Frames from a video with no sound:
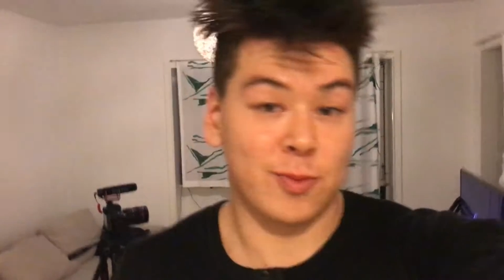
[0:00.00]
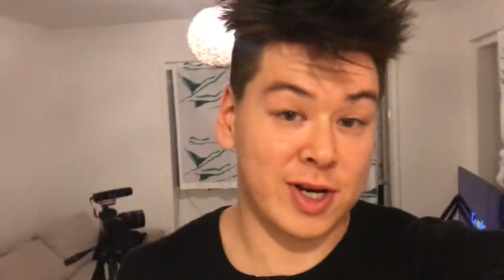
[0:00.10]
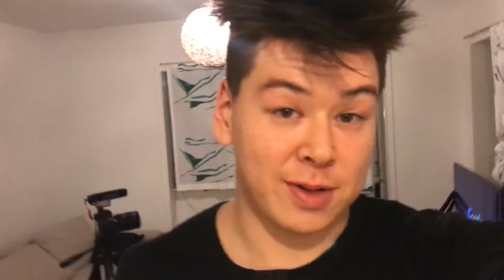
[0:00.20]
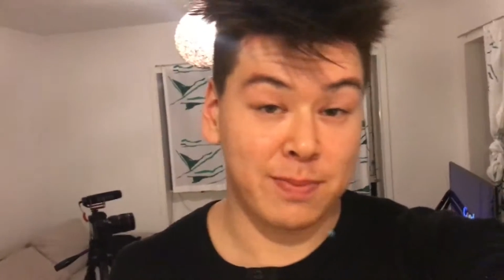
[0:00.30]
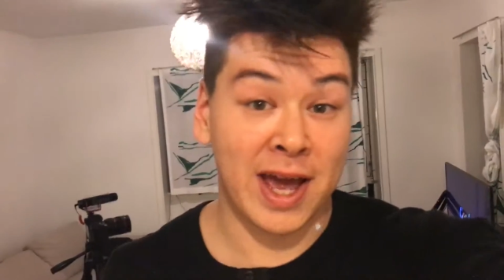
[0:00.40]
we
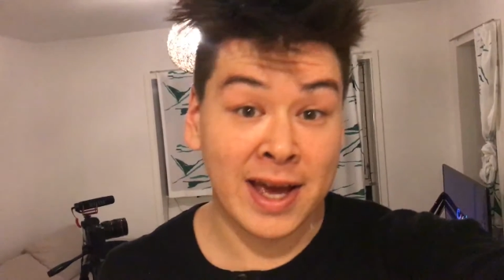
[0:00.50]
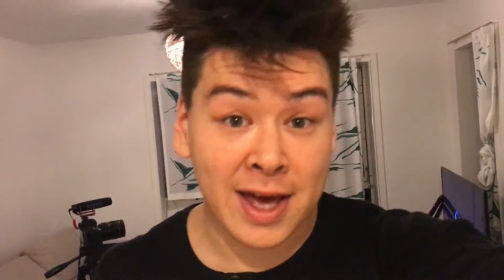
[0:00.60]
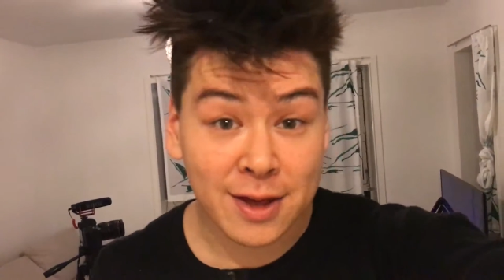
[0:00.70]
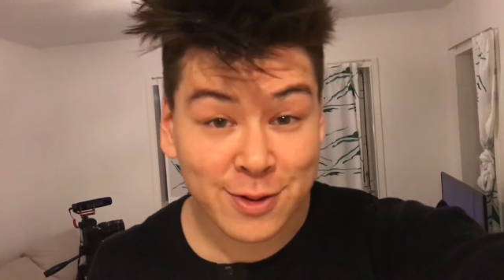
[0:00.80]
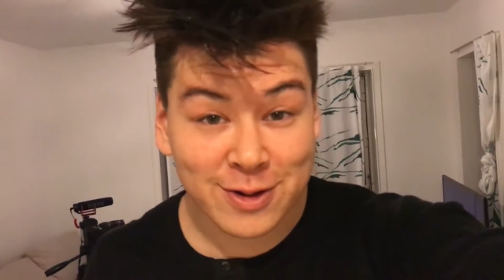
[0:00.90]
did
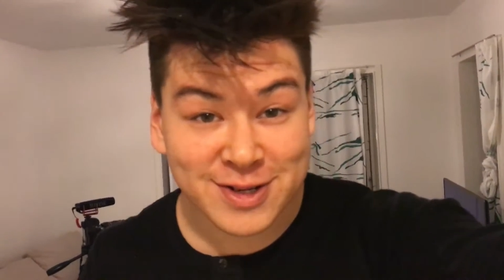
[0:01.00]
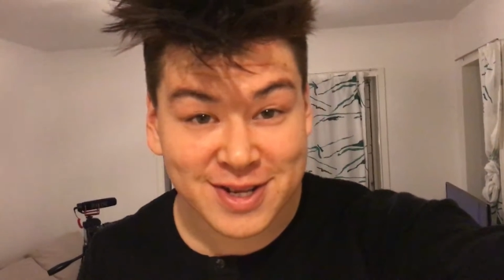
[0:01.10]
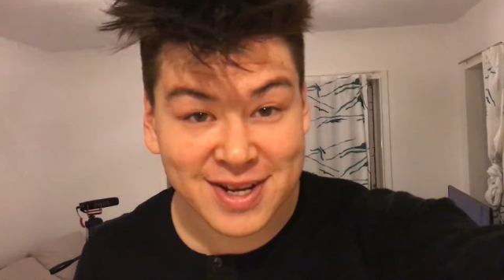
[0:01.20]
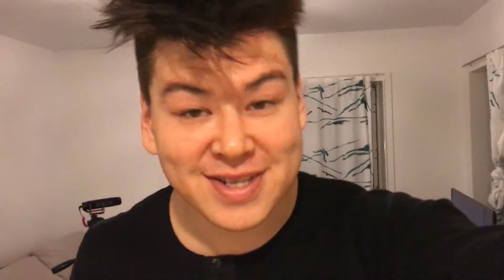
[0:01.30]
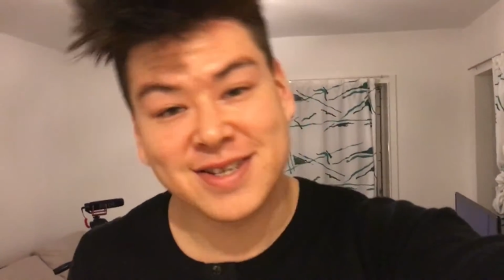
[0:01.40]
Pancake
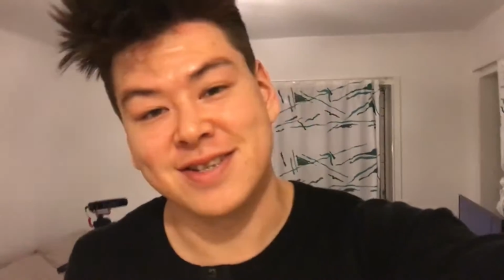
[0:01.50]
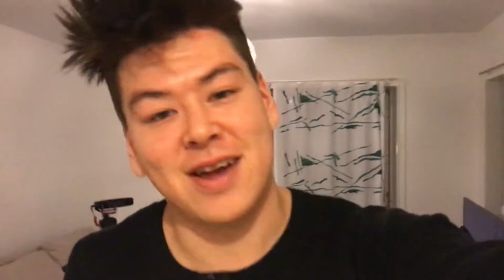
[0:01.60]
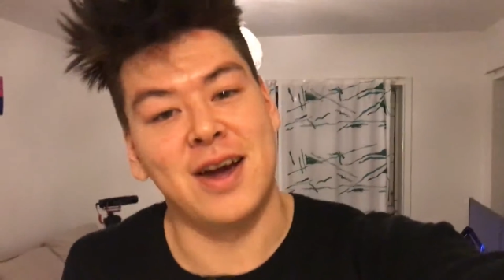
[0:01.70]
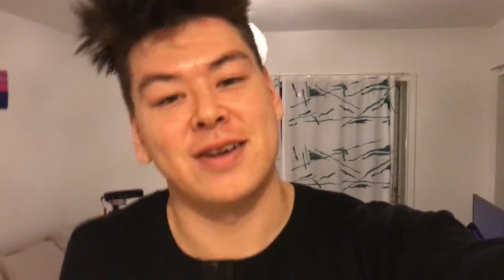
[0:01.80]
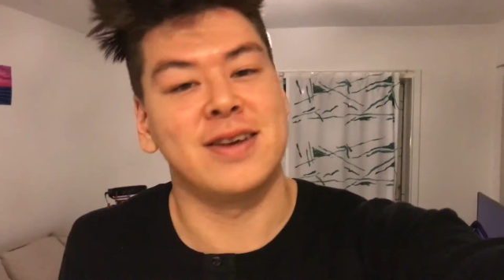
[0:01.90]
Thursdays,
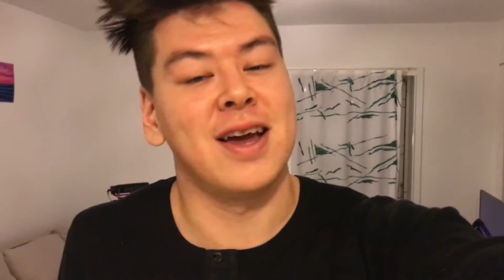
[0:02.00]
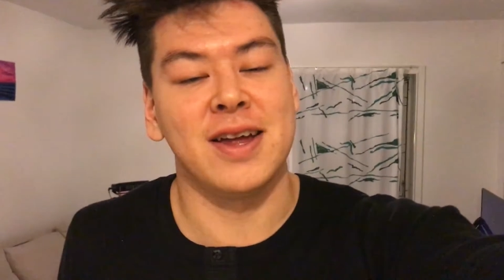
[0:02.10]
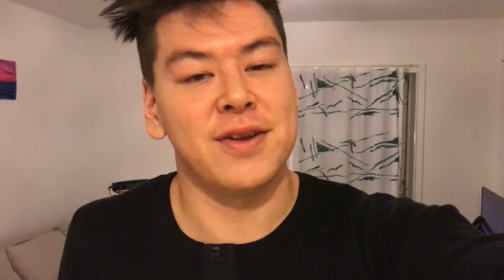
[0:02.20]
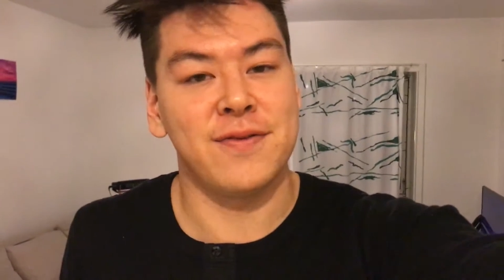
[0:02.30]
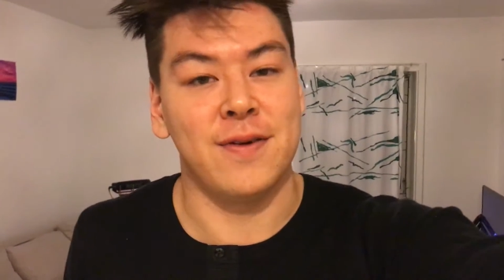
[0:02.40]

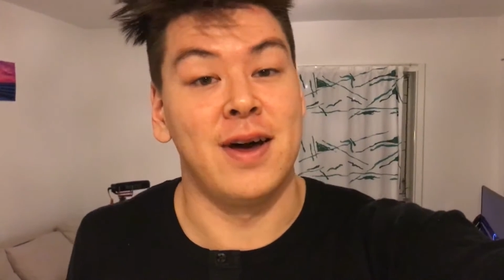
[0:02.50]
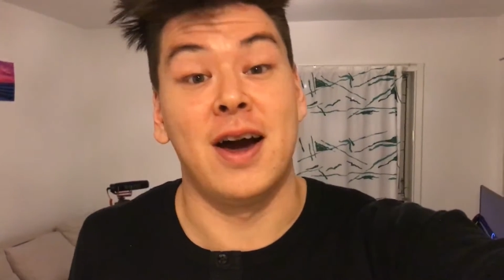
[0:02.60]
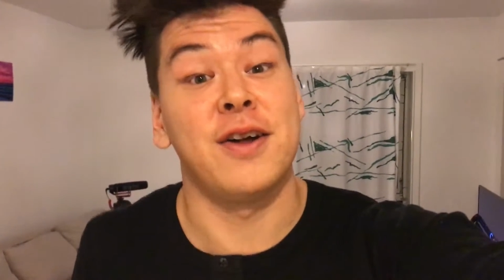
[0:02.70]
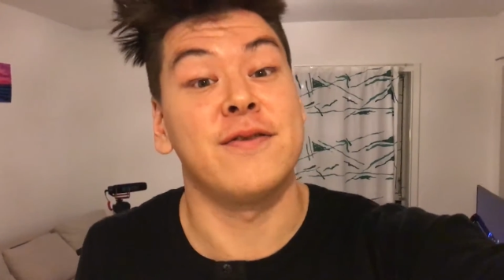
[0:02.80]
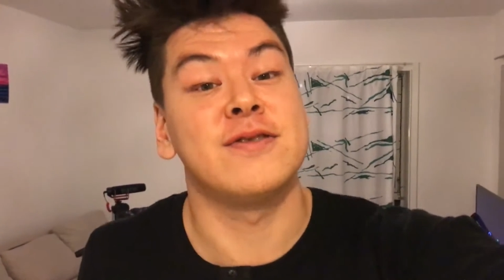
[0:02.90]
kind of
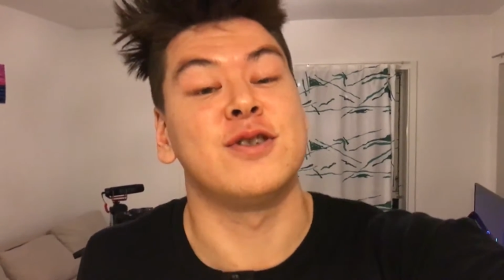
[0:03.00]
out of